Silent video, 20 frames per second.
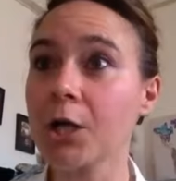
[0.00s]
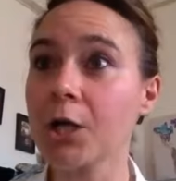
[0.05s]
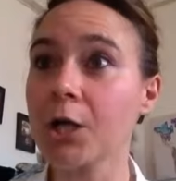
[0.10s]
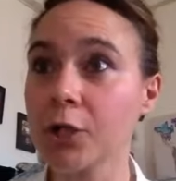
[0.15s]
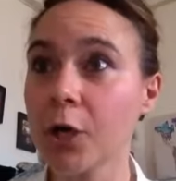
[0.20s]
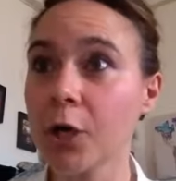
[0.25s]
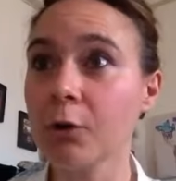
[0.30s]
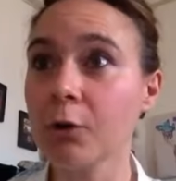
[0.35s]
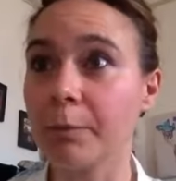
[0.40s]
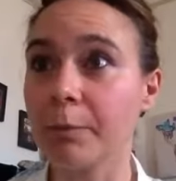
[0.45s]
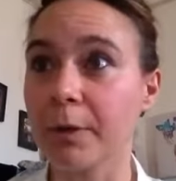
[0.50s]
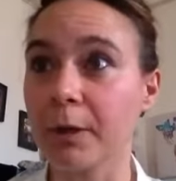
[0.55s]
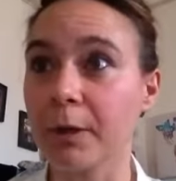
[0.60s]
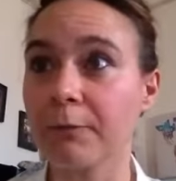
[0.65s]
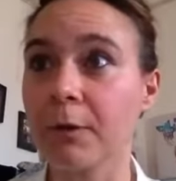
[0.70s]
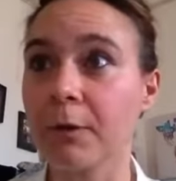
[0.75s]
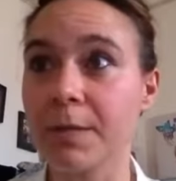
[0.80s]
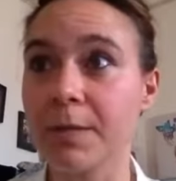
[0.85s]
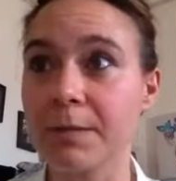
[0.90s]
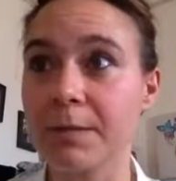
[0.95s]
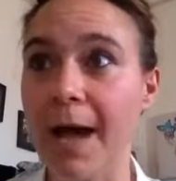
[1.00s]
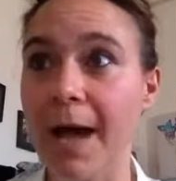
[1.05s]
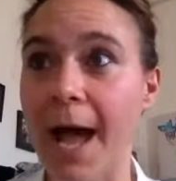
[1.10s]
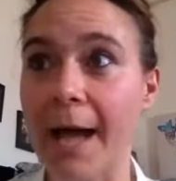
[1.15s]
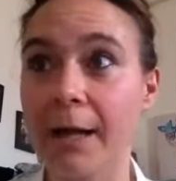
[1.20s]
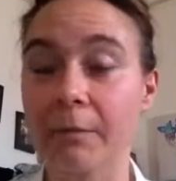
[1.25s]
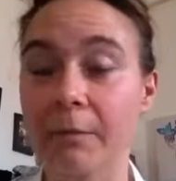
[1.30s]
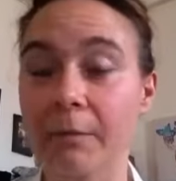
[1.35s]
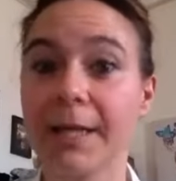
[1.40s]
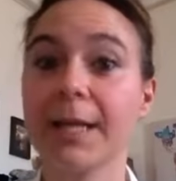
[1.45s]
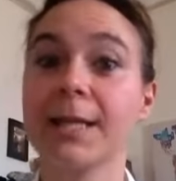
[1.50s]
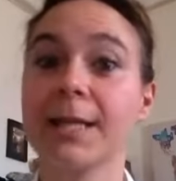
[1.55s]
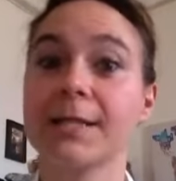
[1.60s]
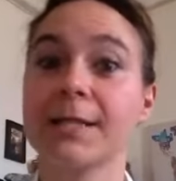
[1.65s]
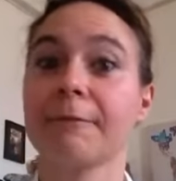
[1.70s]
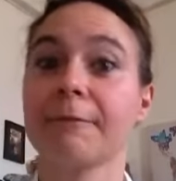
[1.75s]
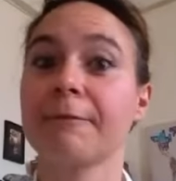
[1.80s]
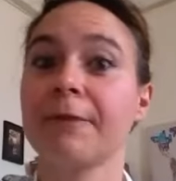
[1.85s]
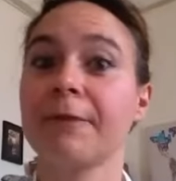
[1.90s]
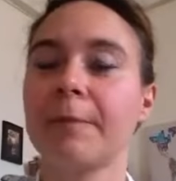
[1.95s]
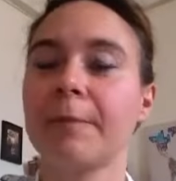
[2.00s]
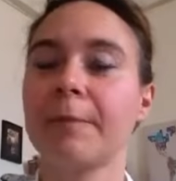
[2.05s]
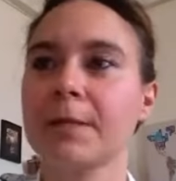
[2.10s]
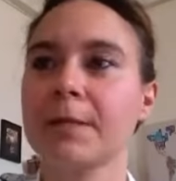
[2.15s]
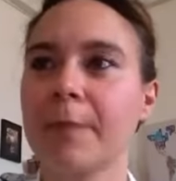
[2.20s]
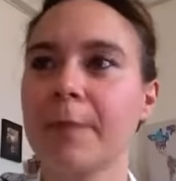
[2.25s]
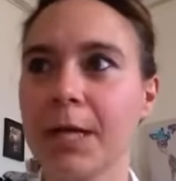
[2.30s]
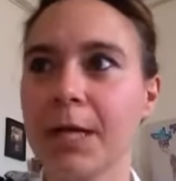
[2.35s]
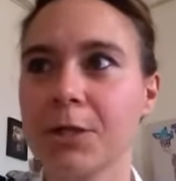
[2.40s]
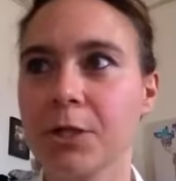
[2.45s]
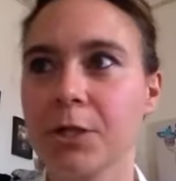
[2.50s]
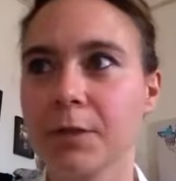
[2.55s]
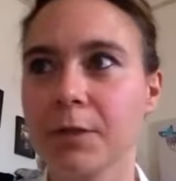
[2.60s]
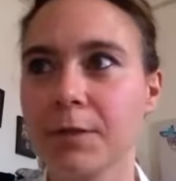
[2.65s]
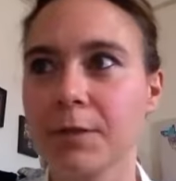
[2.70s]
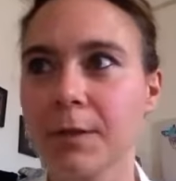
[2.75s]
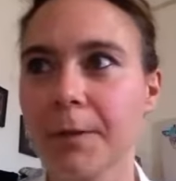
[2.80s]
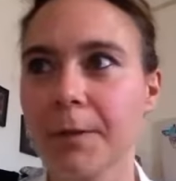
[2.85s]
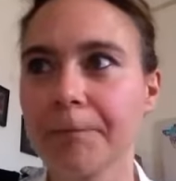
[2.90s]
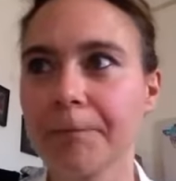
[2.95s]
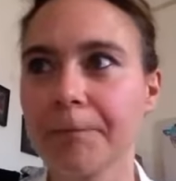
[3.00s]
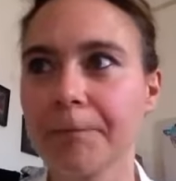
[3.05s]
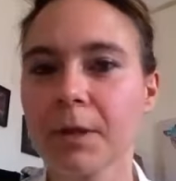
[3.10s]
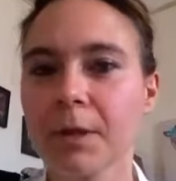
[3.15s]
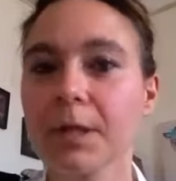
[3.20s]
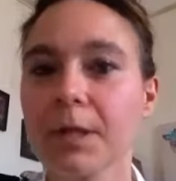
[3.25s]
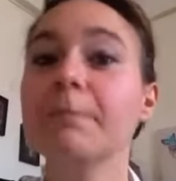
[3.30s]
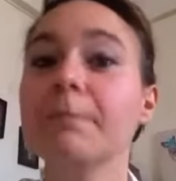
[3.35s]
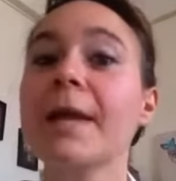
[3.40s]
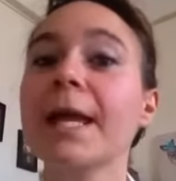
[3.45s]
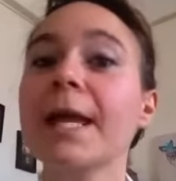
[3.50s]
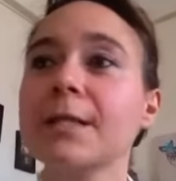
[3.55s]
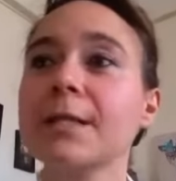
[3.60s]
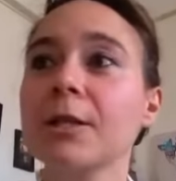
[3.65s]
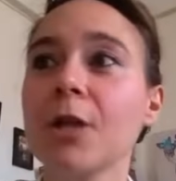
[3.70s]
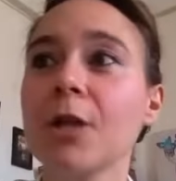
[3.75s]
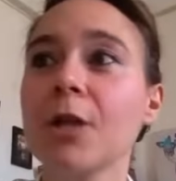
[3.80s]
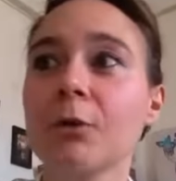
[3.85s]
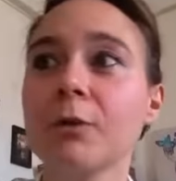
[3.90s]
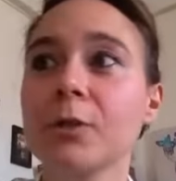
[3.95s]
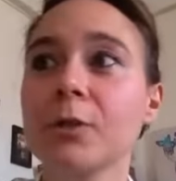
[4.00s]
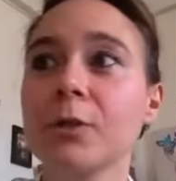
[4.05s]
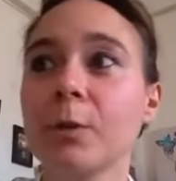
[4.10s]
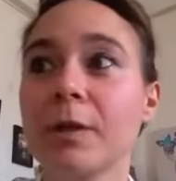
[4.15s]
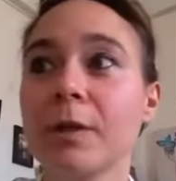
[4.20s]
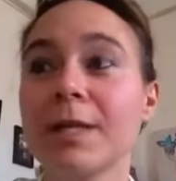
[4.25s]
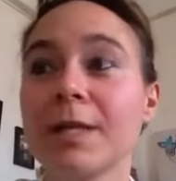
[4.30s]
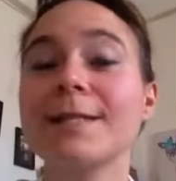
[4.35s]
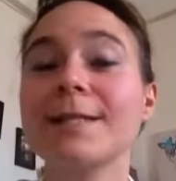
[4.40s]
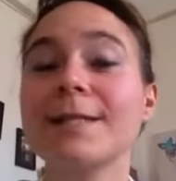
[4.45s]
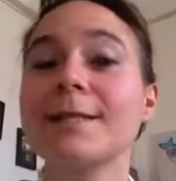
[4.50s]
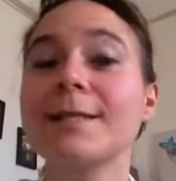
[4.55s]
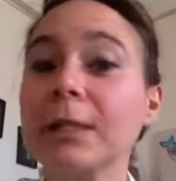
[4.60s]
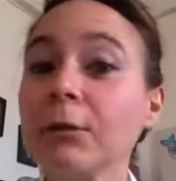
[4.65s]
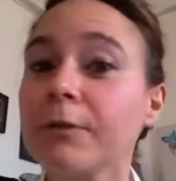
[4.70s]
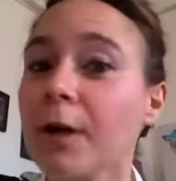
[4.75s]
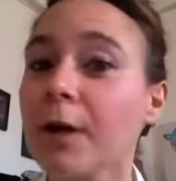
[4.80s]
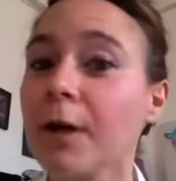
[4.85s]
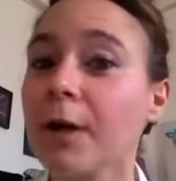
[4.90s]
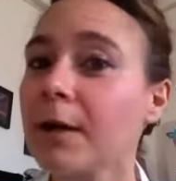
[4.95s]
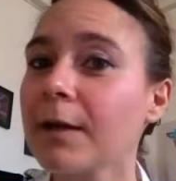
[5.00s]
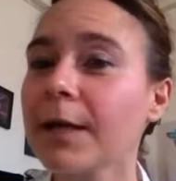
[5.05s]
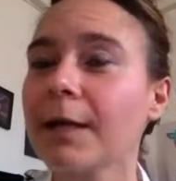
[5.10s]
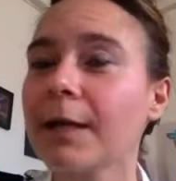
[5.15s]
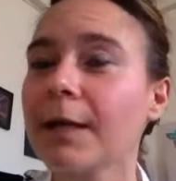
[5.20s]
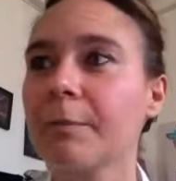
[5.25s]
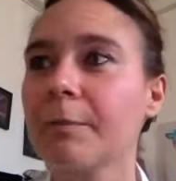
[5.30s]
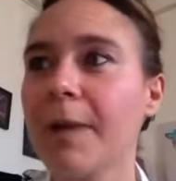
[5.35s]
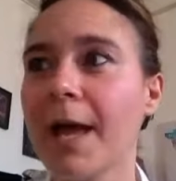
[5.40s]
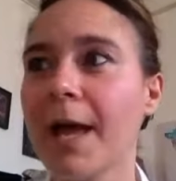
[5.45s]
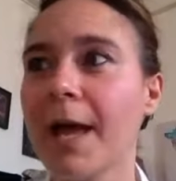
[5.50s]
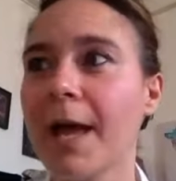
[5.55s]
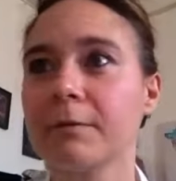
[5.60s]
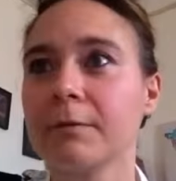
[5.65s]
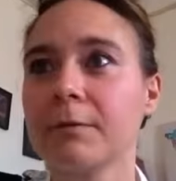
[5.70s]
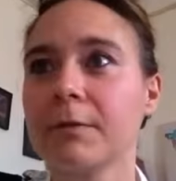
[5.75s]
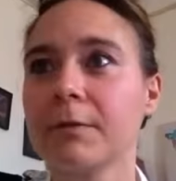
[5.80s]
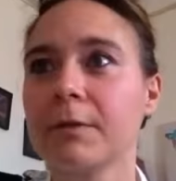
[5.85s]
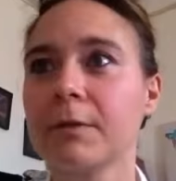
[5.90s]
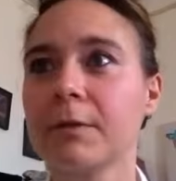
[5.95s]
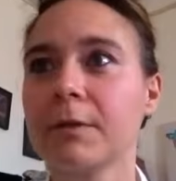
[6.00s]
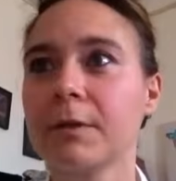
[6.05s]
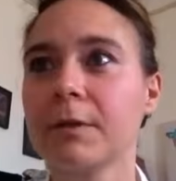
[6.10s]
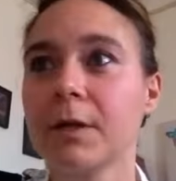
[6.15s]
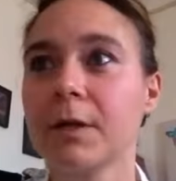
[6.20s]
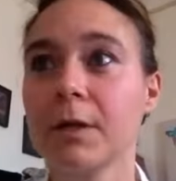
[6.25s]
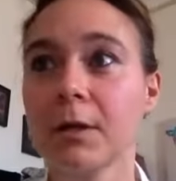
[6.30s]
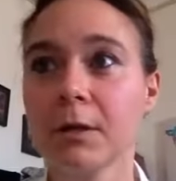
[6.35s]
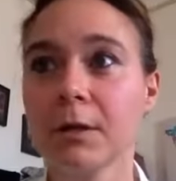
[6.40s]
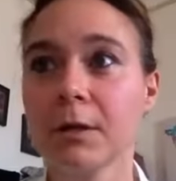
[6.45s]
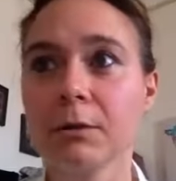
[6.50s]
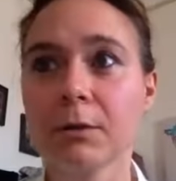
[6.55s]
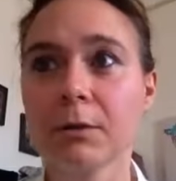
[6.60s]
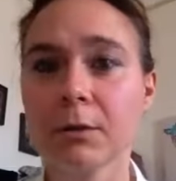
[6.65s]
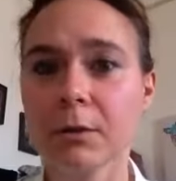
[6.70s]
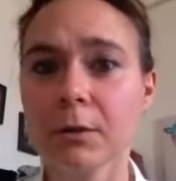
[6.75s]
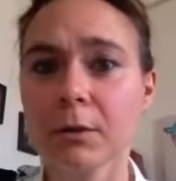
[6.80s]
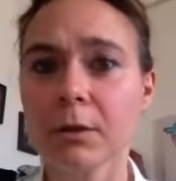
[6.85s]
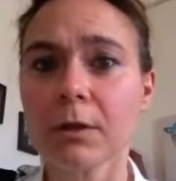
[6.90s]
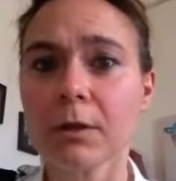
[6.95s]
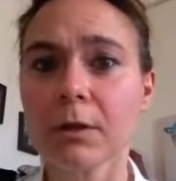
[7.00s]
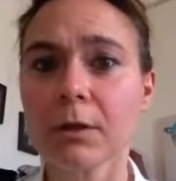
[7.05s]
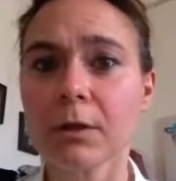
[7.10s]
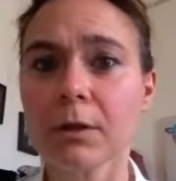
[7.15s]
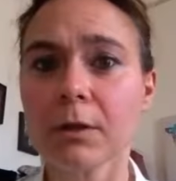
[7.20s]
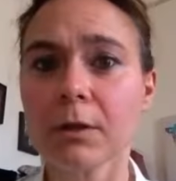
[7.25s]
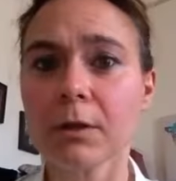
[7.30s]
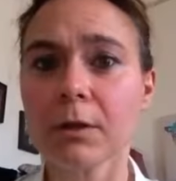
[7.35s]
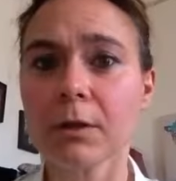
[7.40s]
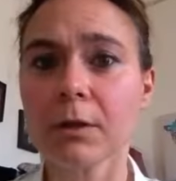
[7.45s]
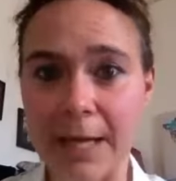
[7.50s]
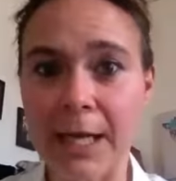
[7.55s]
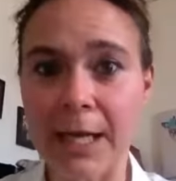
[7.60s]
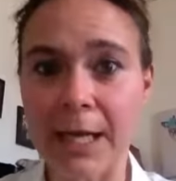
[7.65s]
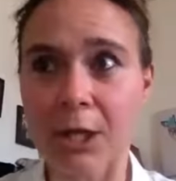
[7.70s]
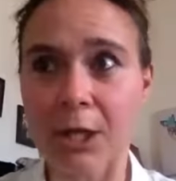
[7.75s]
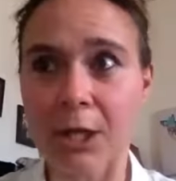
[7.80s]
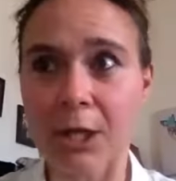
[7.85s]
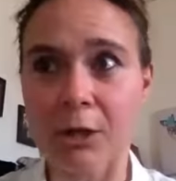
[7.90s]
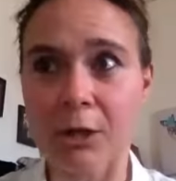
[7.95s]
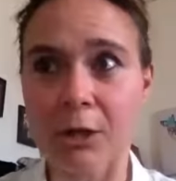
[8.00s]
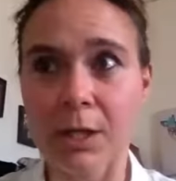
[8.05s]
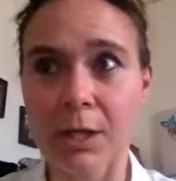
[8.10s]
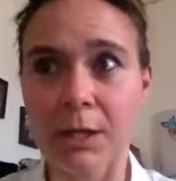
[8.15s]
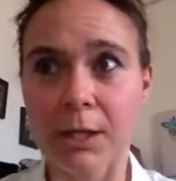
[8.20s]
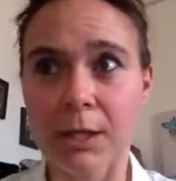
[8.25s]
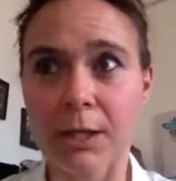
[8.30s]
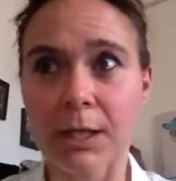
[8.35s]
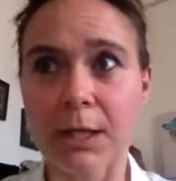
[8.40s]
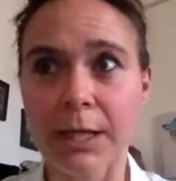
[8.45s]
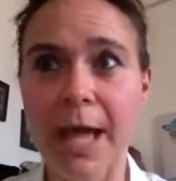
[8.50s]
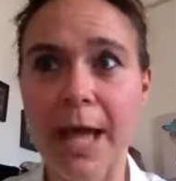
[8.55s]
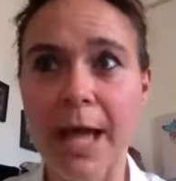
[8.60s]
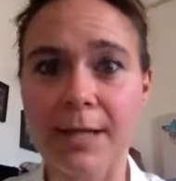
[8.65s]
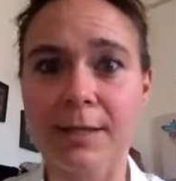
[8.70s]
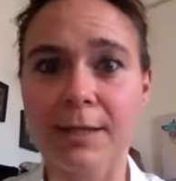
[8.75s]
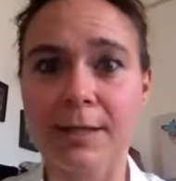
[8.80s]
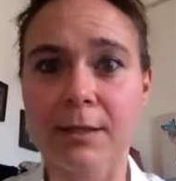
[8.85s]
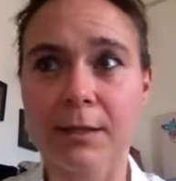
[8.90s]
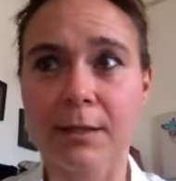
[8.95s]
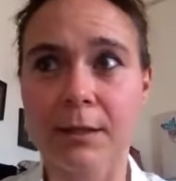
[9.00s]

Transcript: notebook from his bag and begins to flip its pages. He makes a note with his silver ink pen. Uh, th- thank you. Yes.